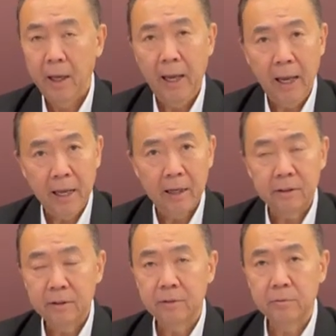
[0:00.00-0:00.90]

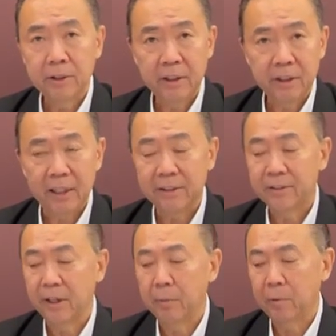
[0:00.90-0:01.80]
And within that
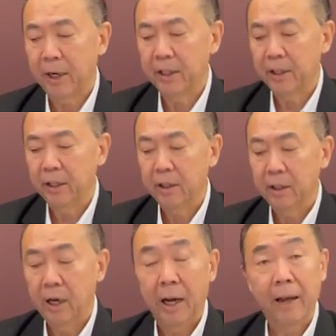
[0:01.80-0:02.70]
same ranking,
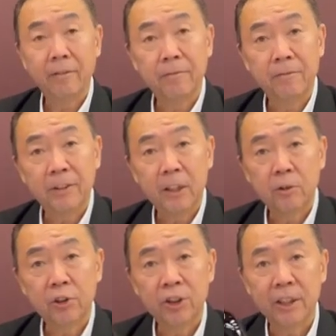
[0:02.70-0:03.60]
I have a Vino
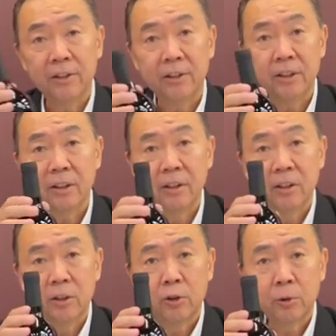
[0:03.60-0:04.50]
Chianti
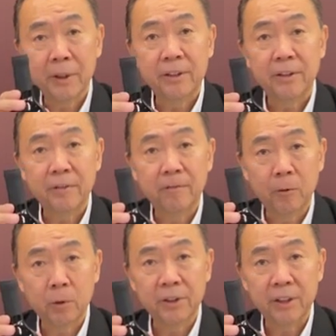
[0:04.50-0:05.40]

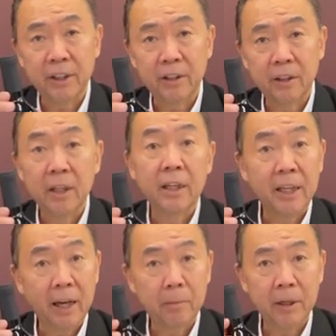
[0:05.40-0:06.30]
2014
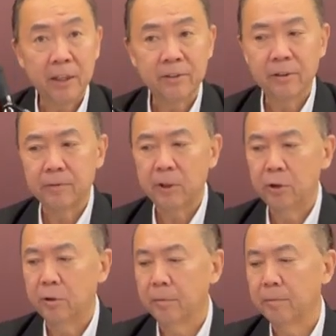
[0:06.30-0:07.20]
Cabernet
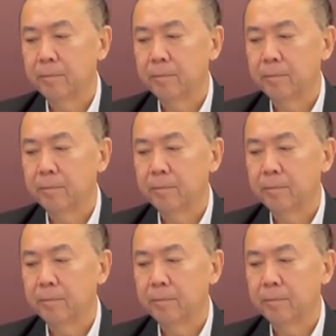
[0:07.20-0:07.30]
Sauvignon.